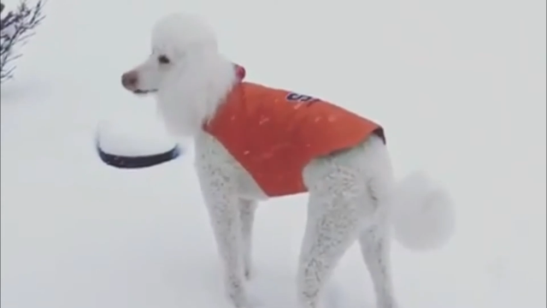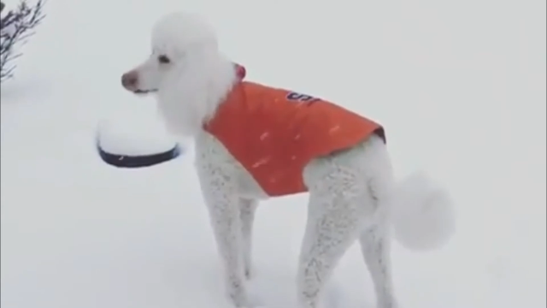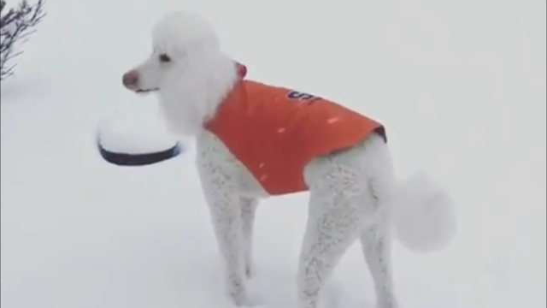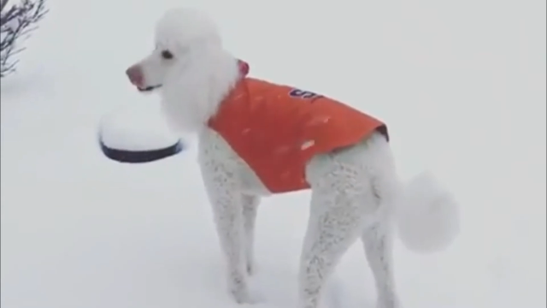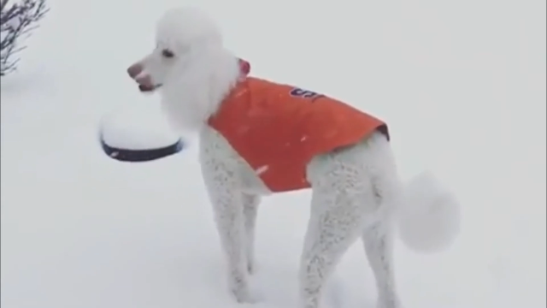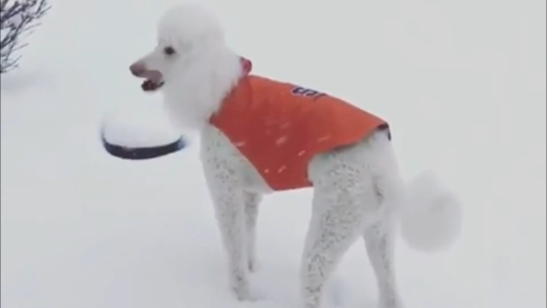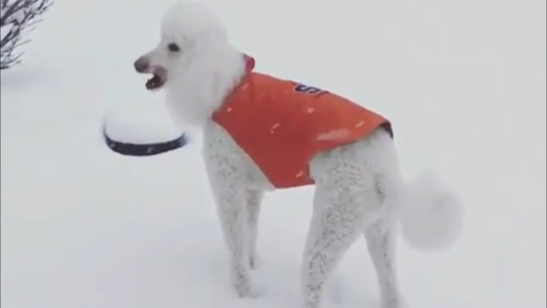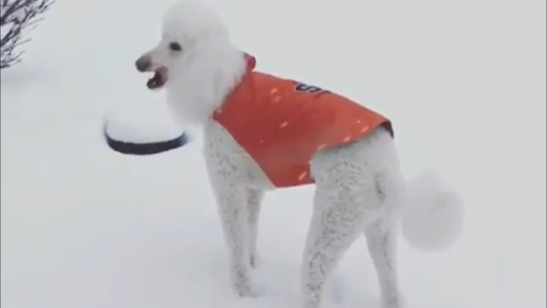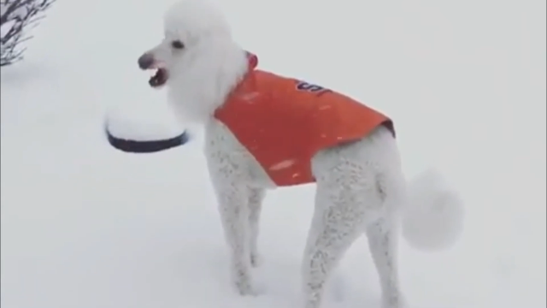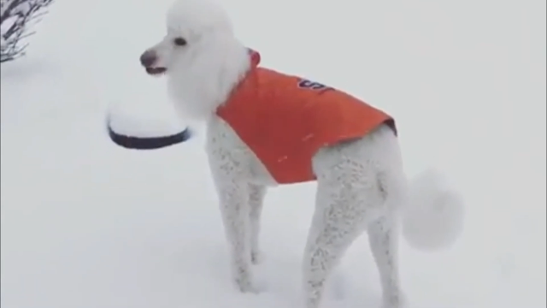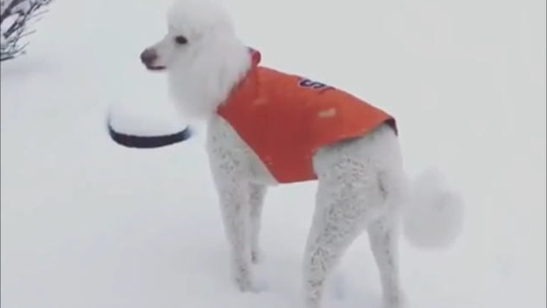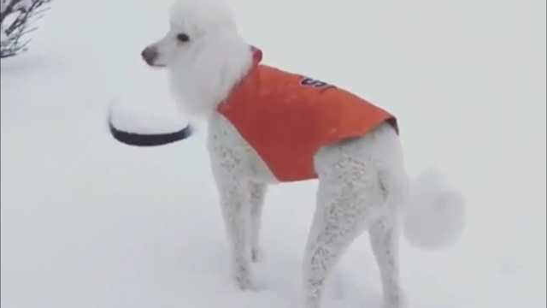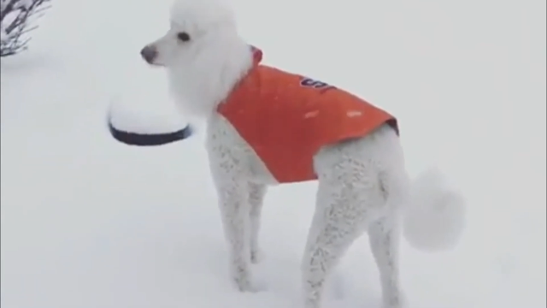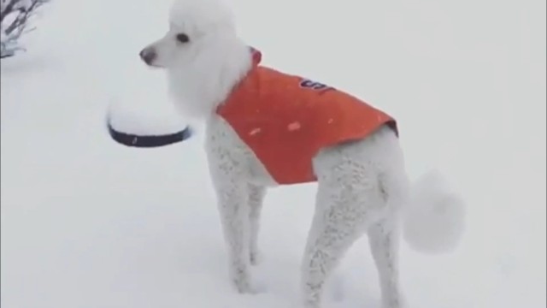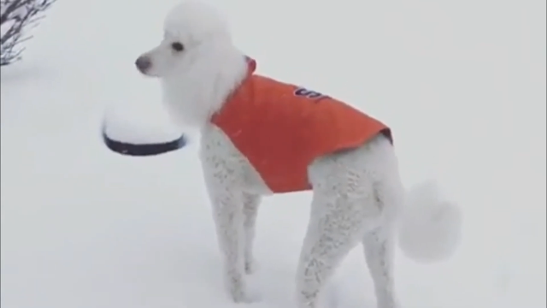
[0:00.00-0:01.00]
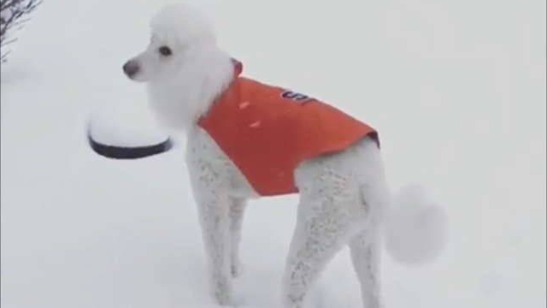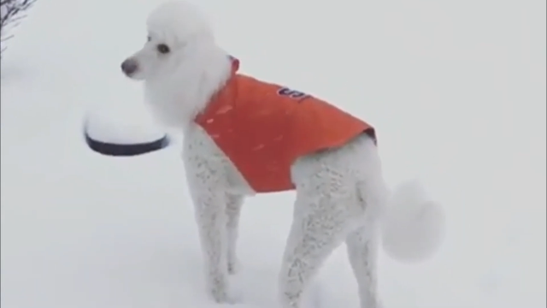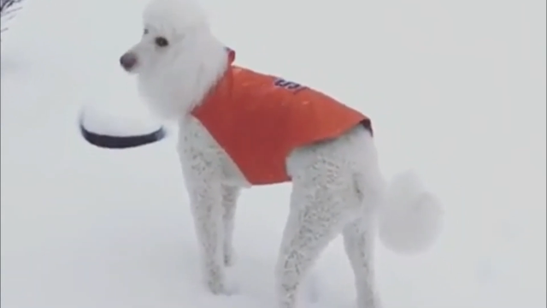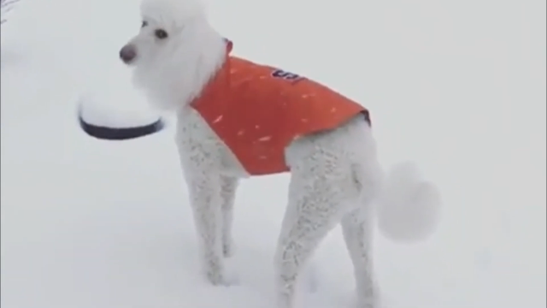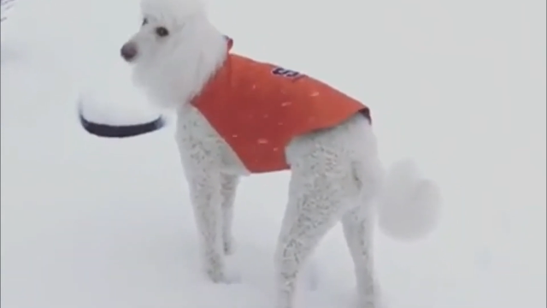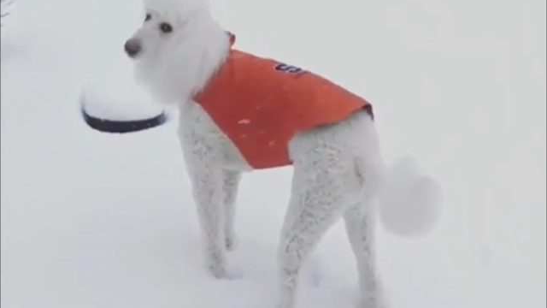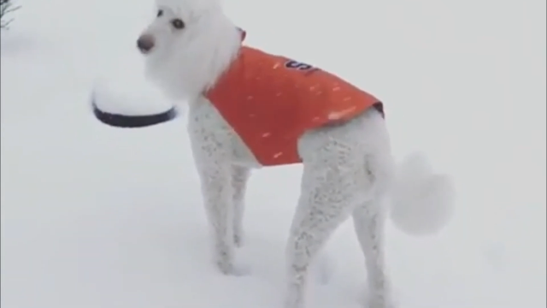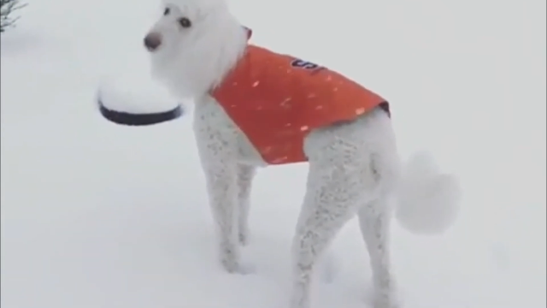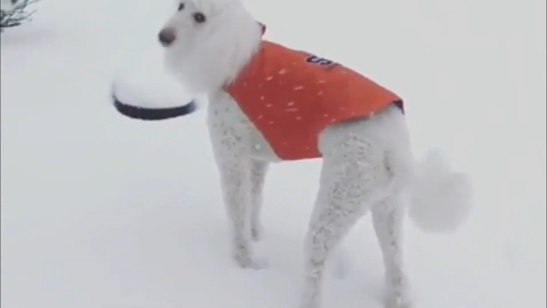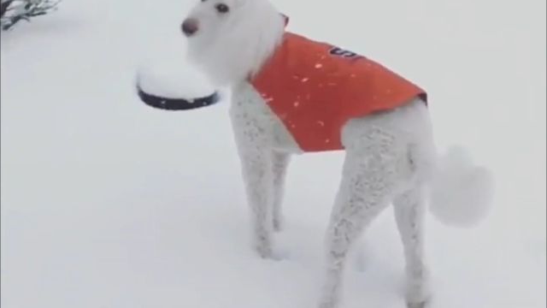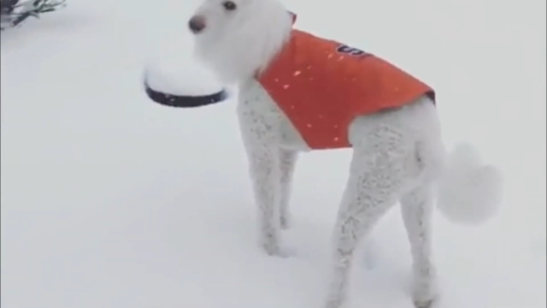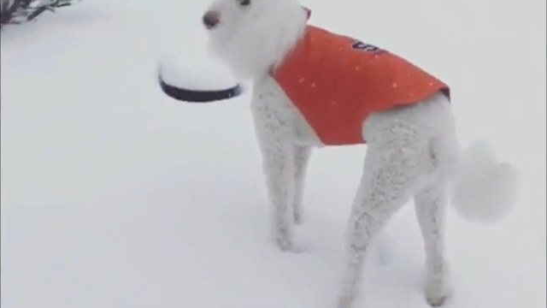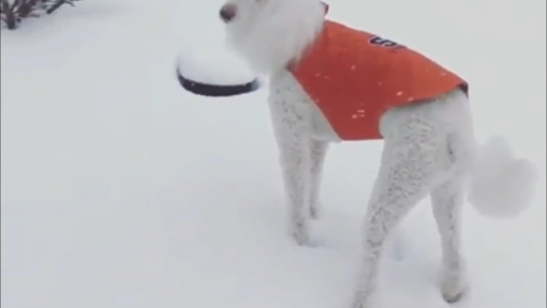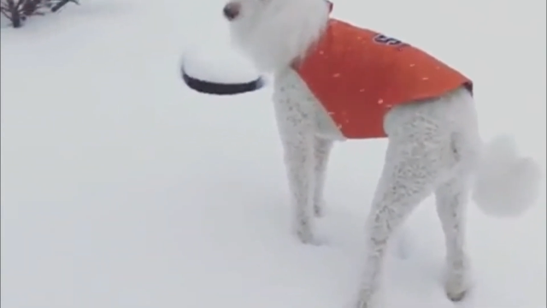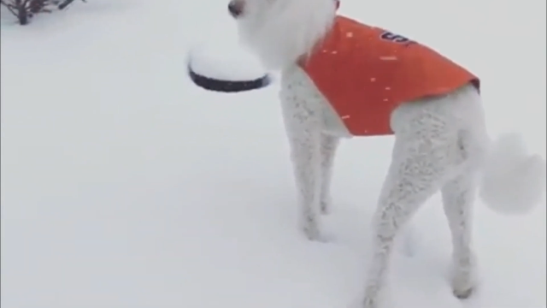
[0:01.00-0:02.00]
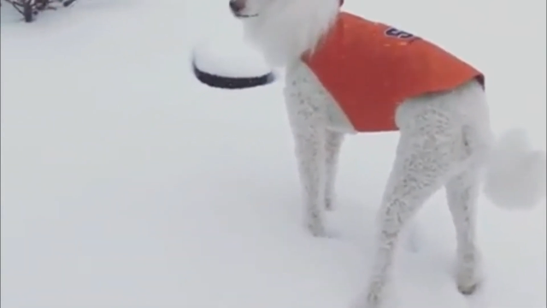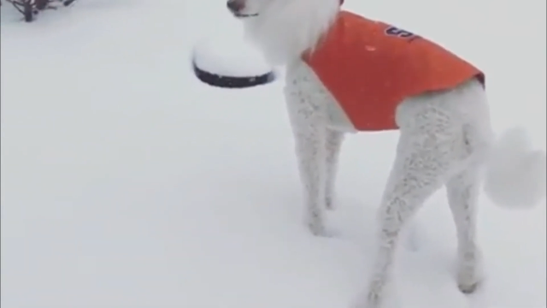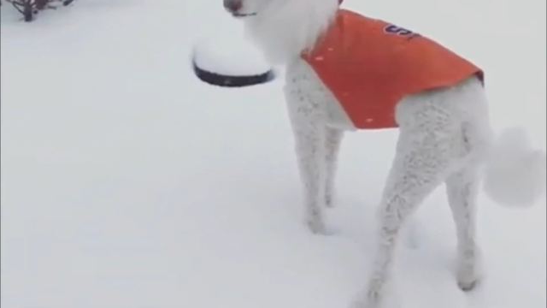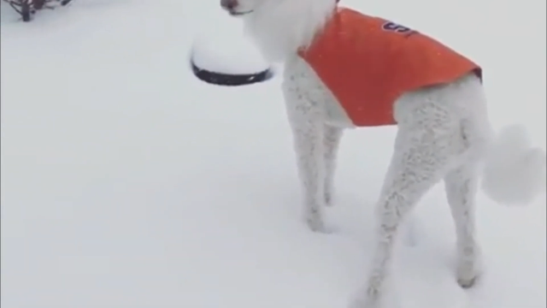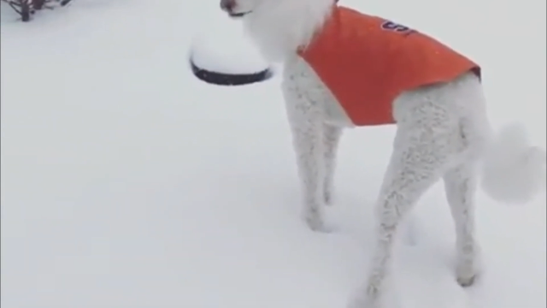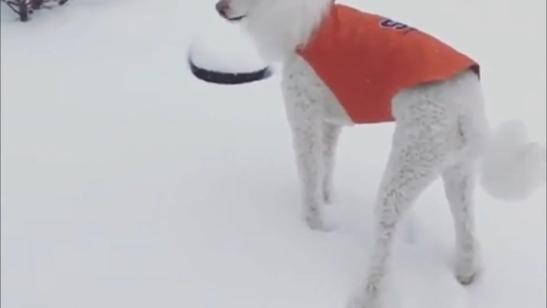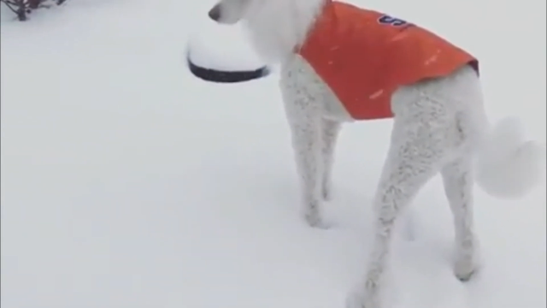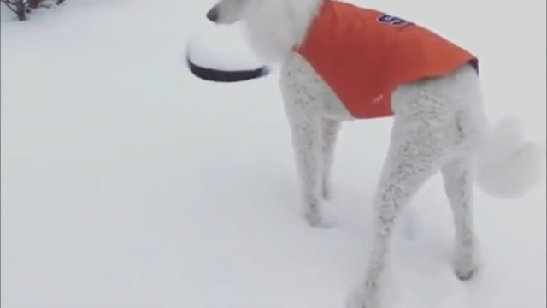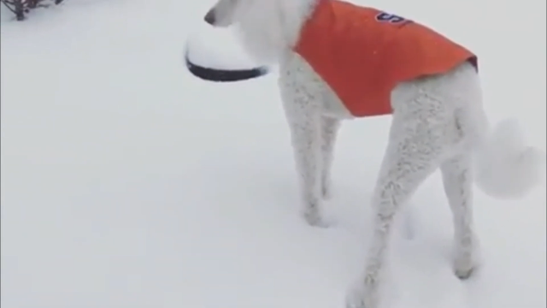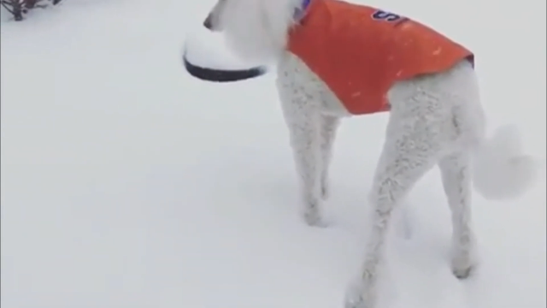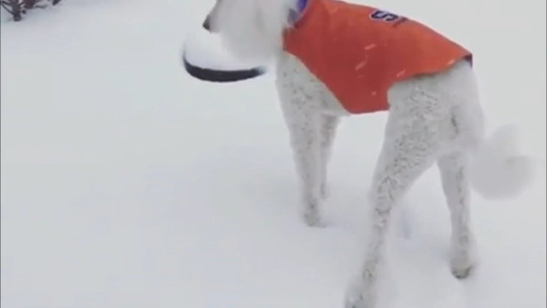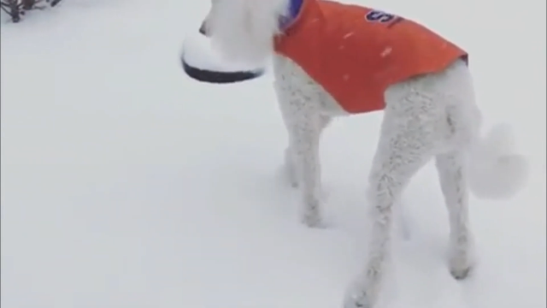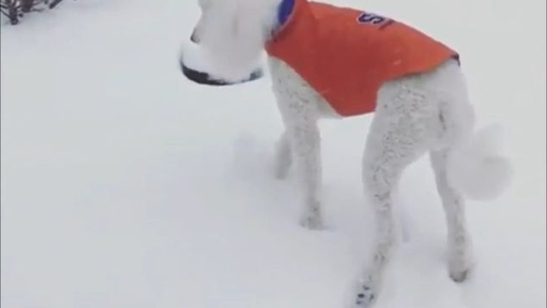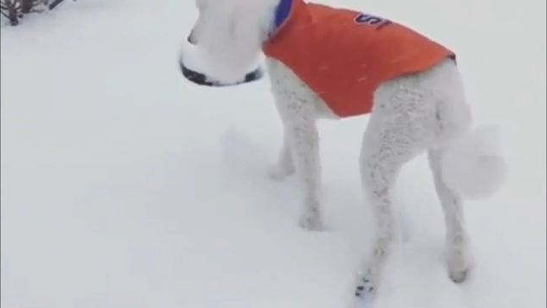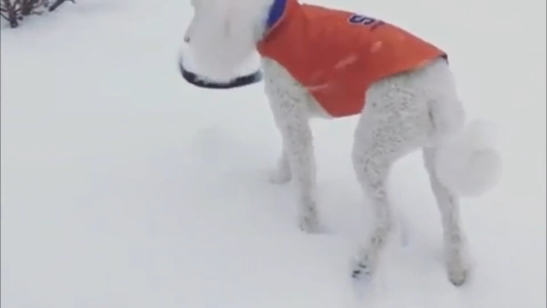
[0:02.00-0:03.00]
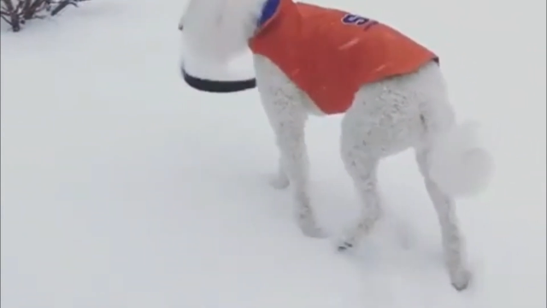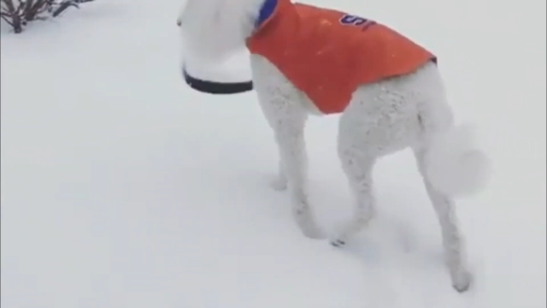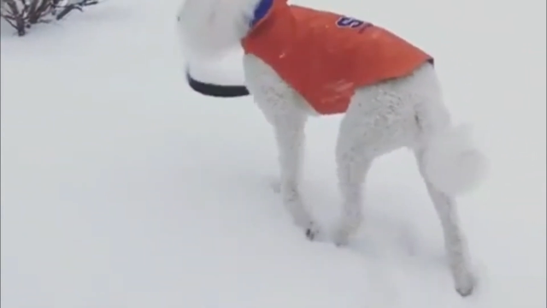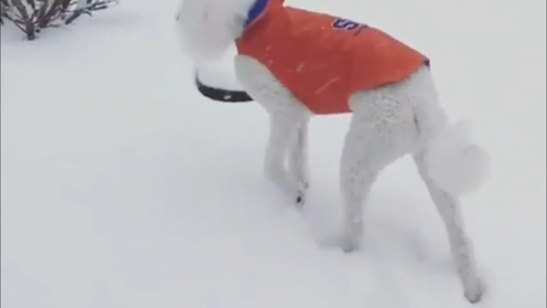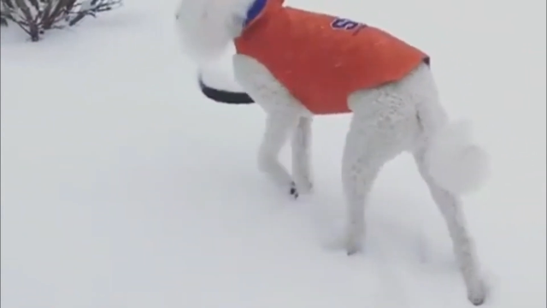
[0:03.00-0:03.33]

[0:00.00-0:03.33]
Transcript: Nobody's mouth can be seen.